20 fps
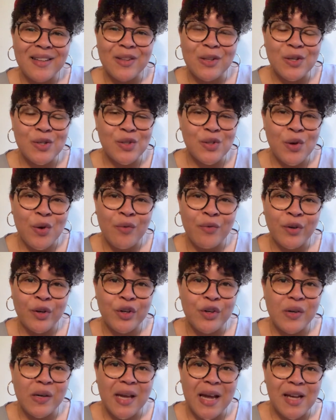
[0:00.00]
looks over
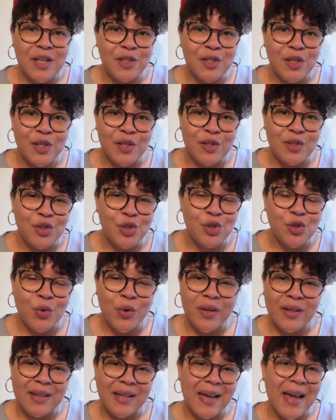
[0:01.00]
creation
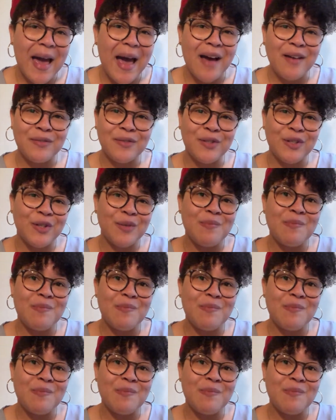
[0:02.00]
shortly after